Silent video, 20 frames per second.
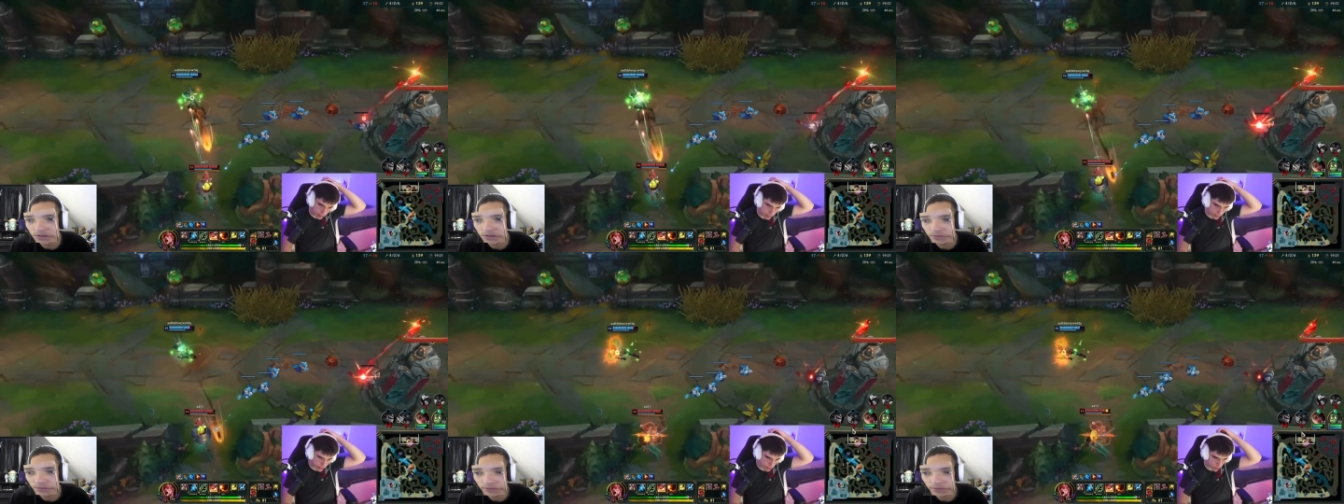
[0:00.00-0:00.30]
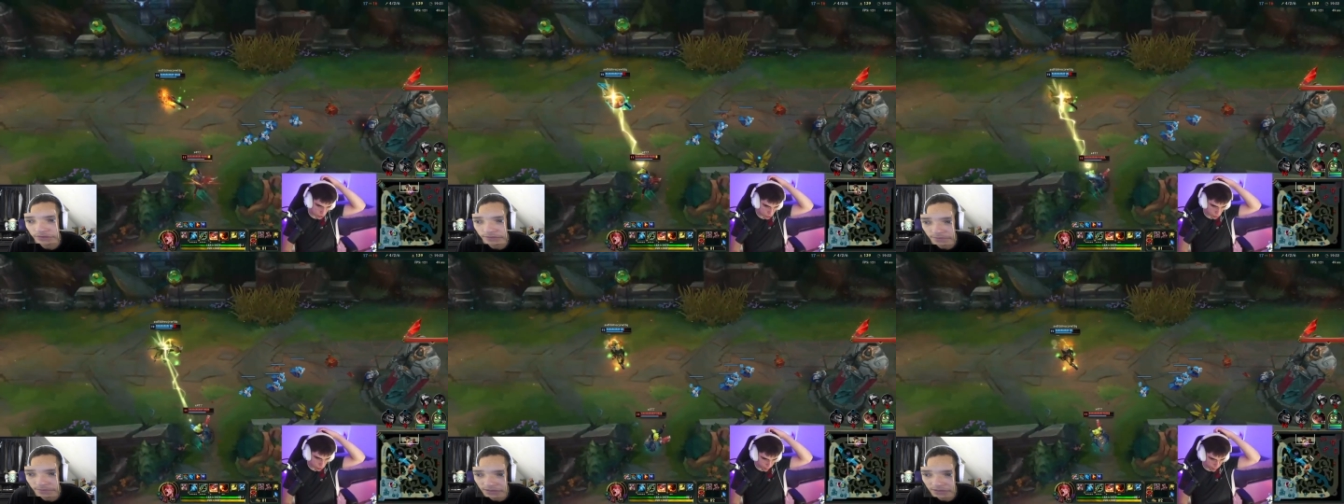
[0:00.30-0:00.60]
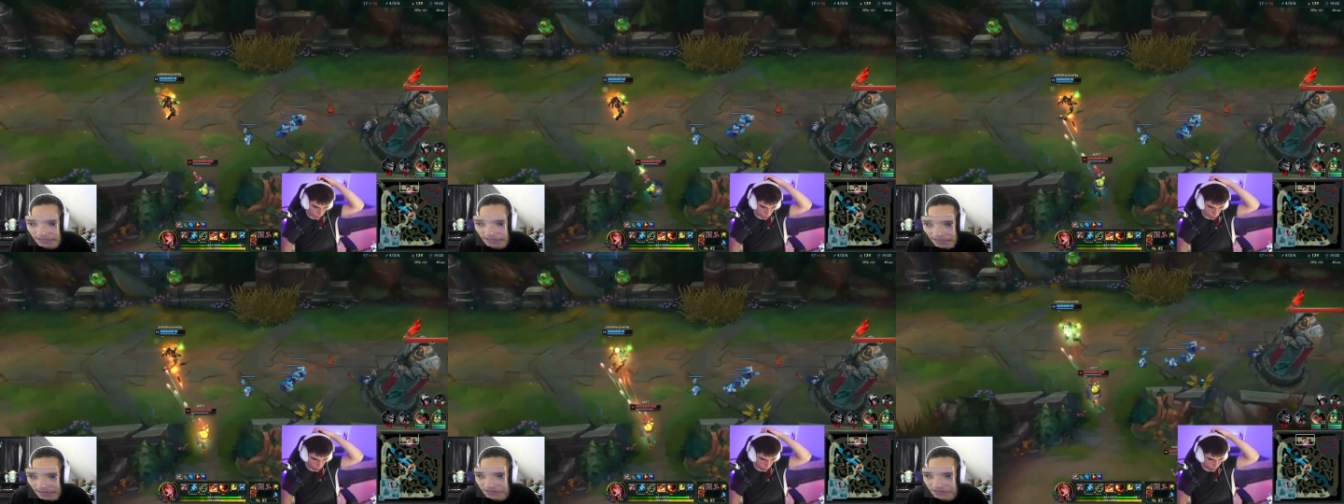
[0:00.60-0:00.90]
no real
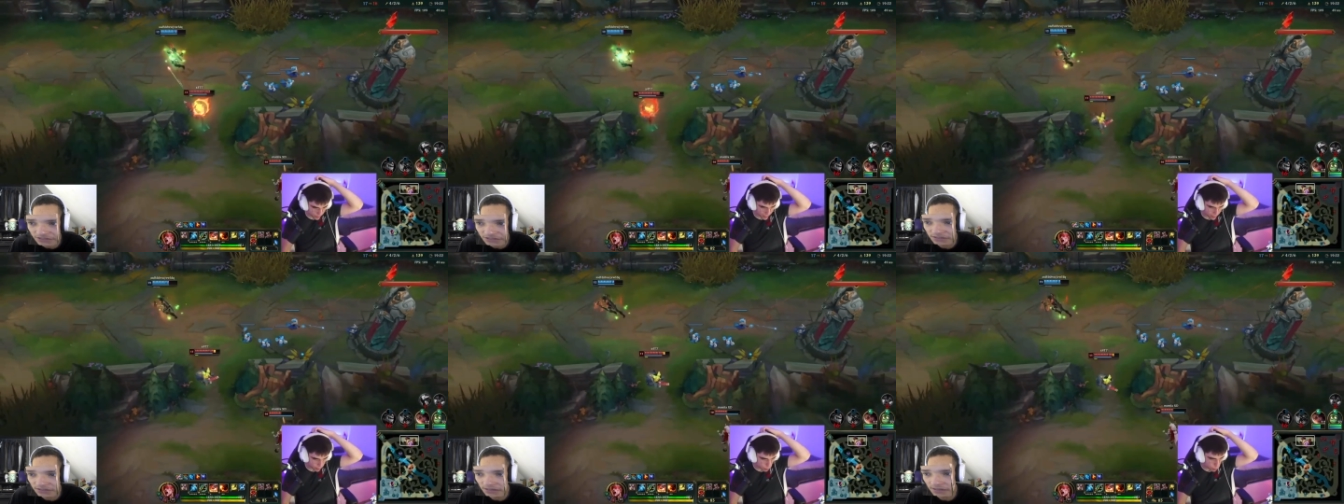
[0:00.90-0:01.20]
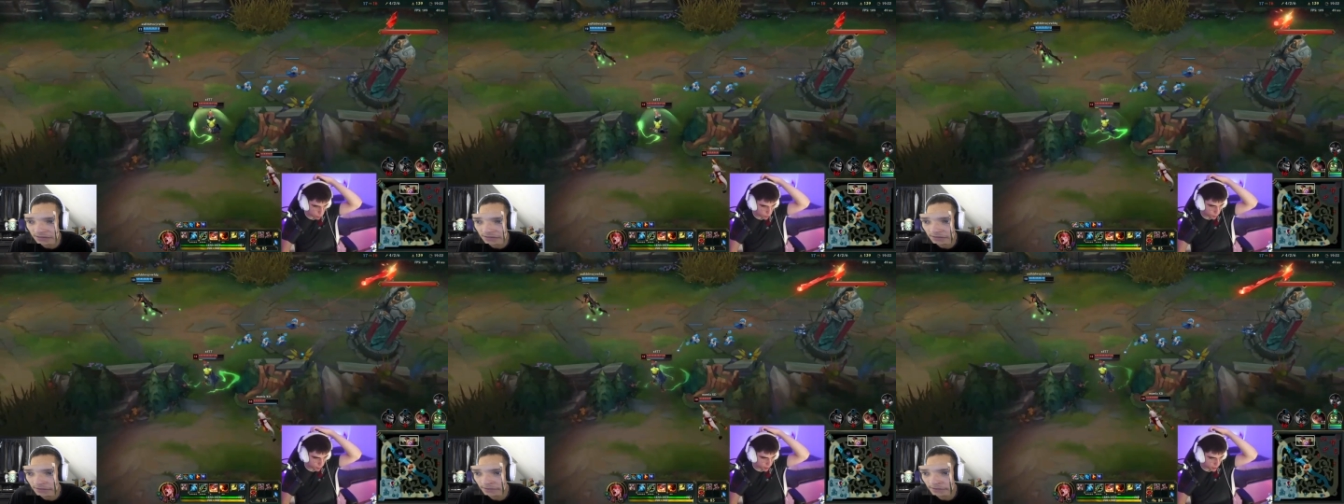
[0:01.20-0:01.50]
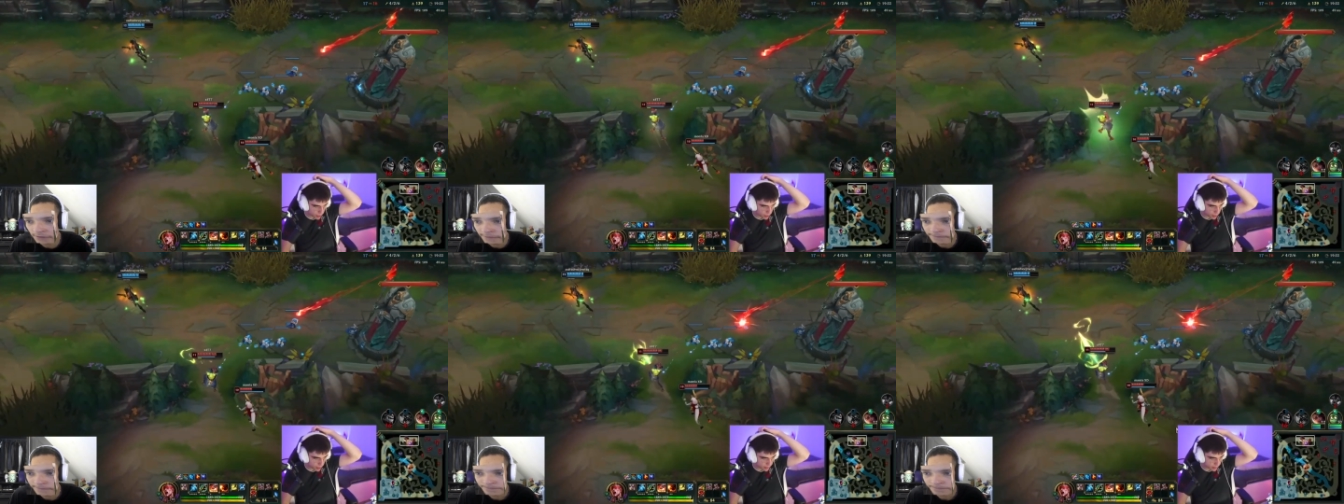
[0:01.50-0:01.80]
communication,
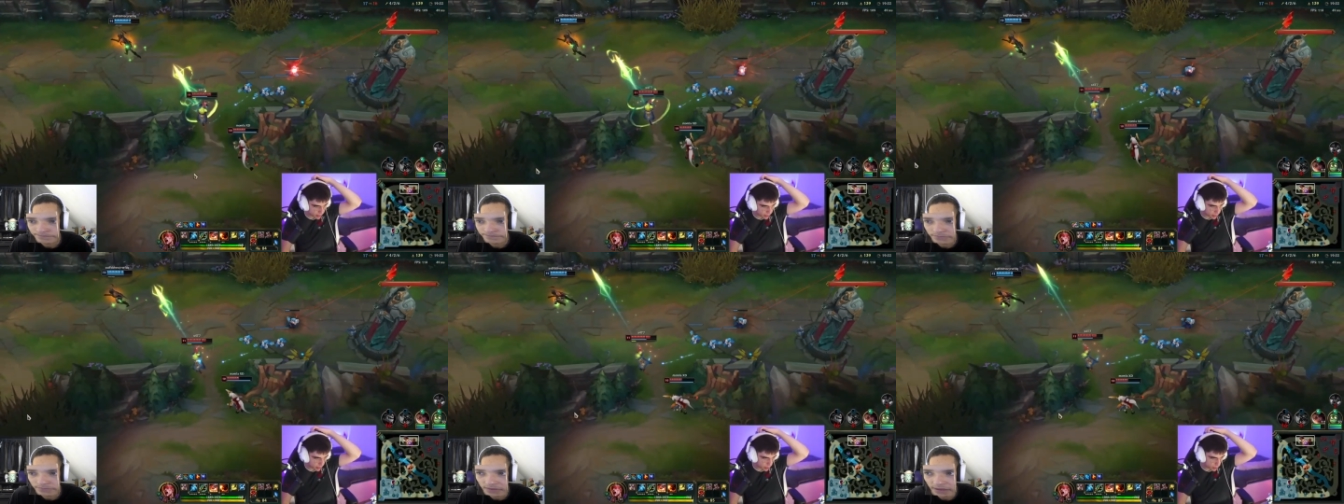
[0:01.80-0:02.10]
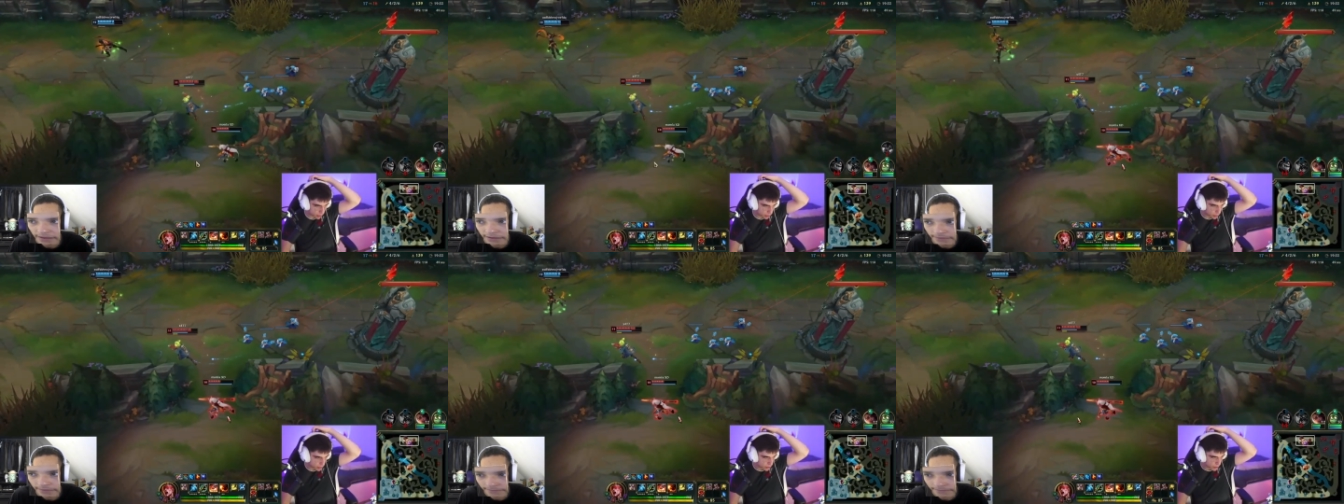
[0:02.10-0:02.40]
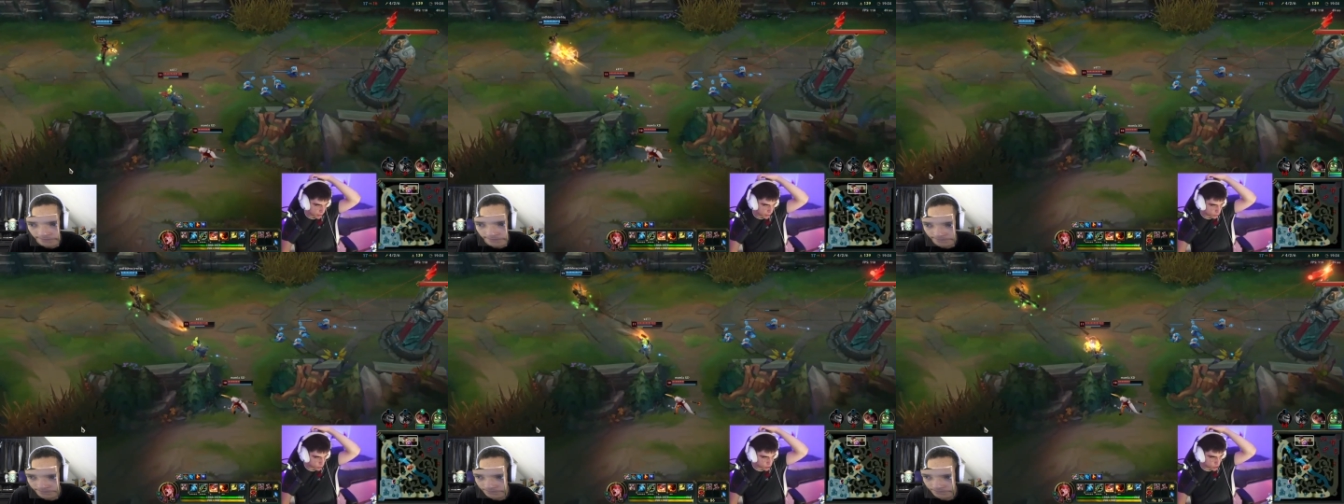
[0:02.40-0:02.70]

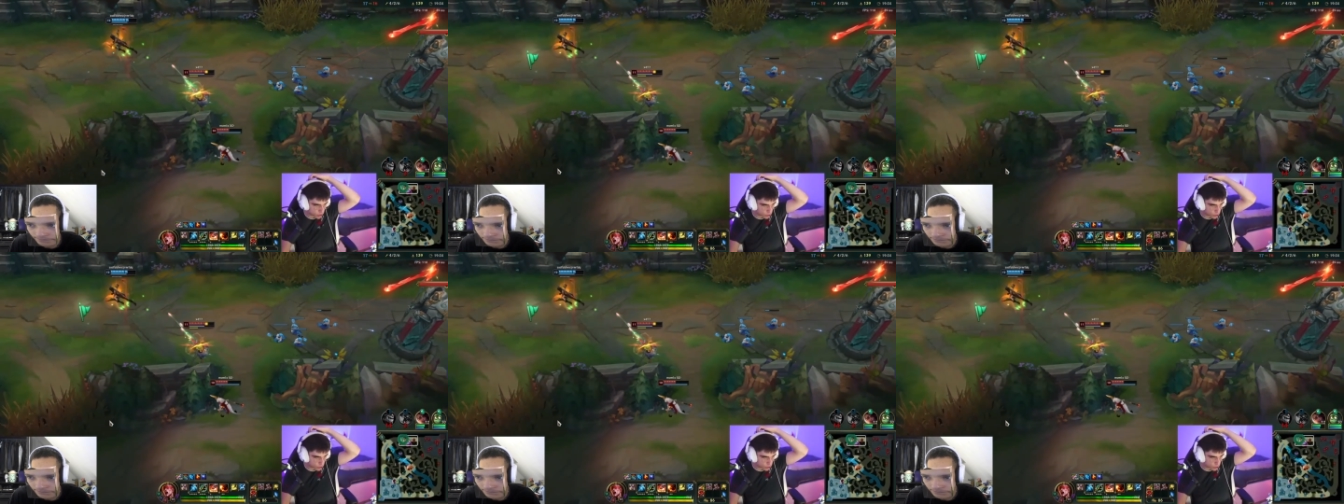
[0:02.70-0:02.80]
um,